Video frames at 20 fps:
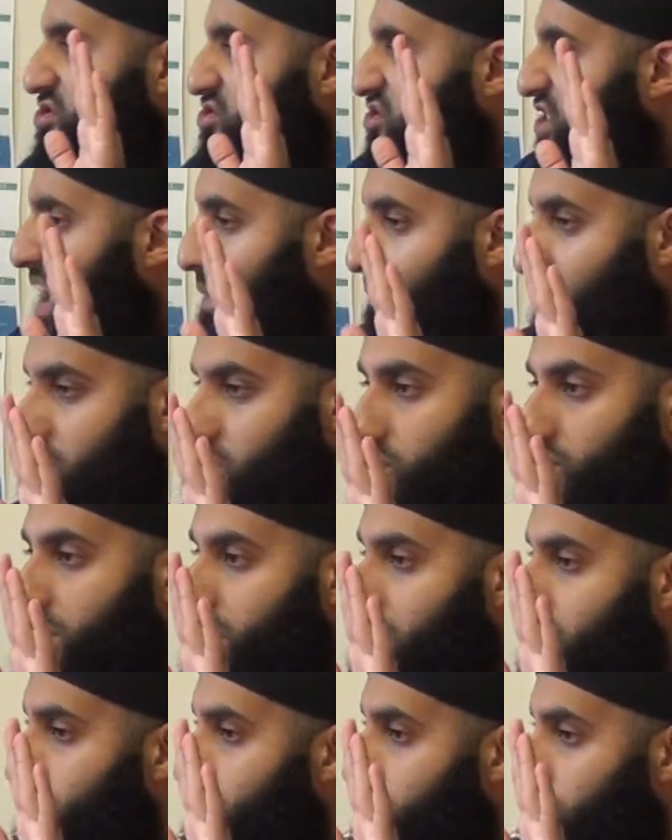retract my
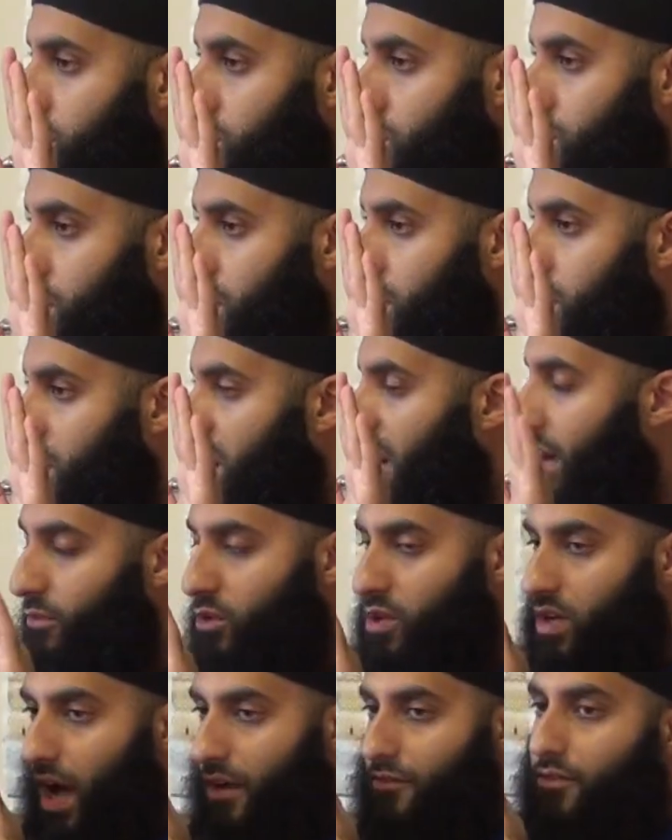treaty with you. I've
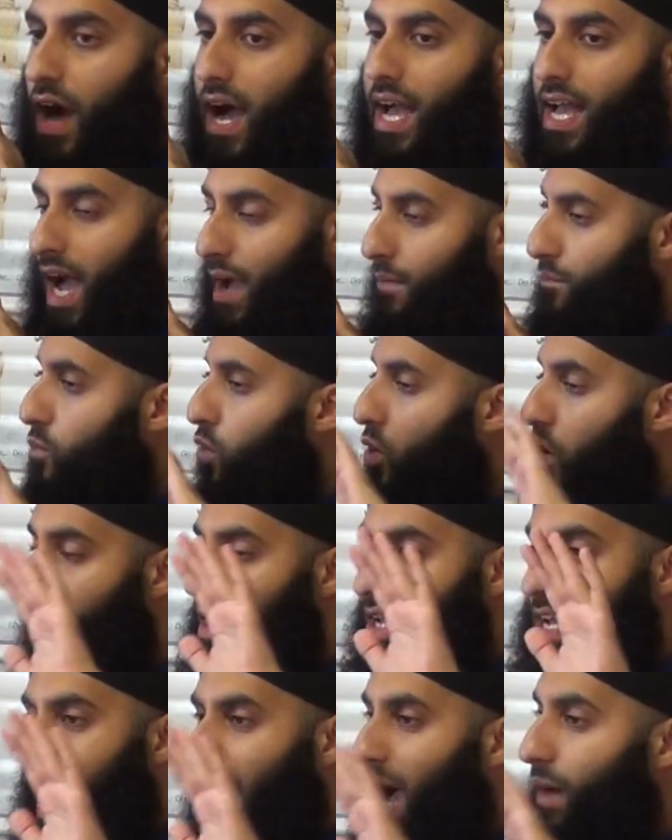got, I've, I, i am not,
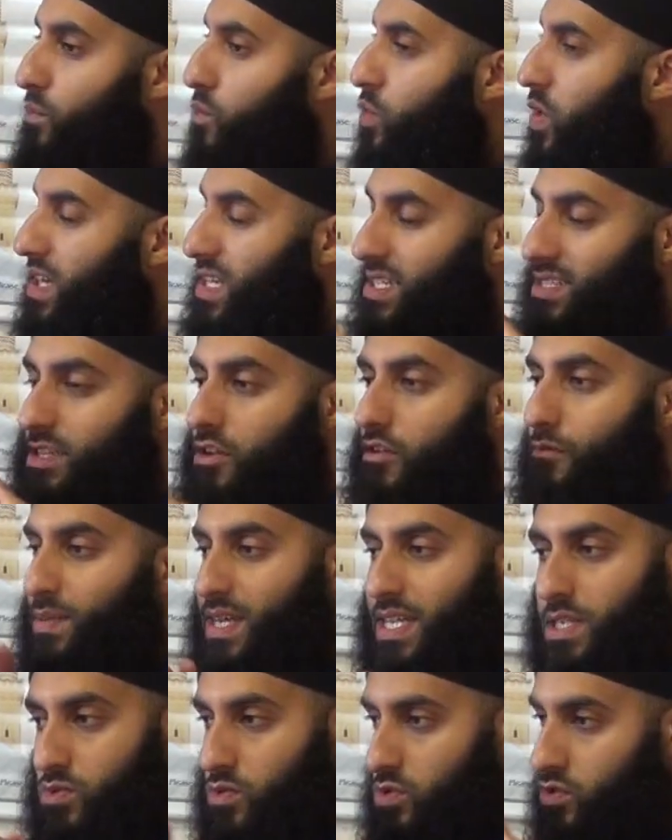I'm not in a state of
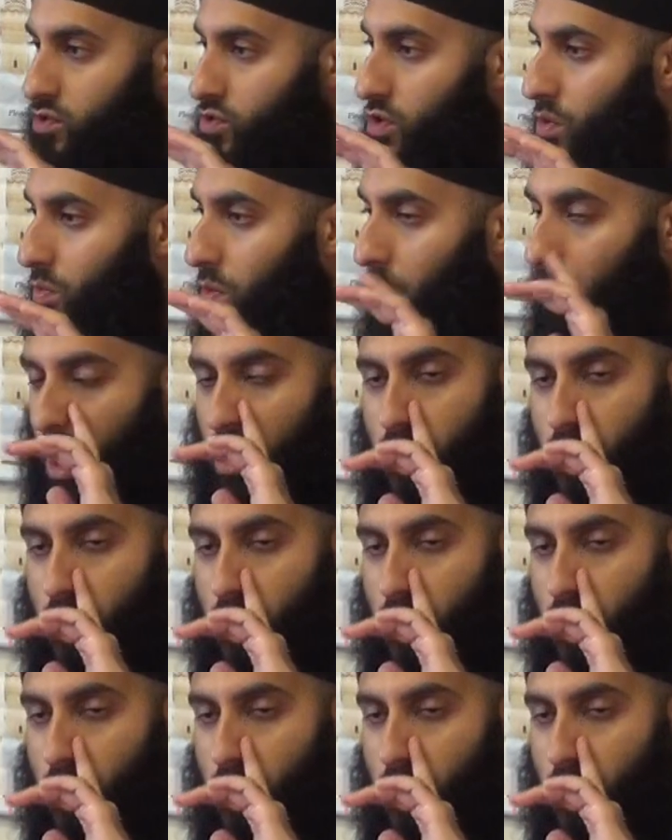peace with you no more.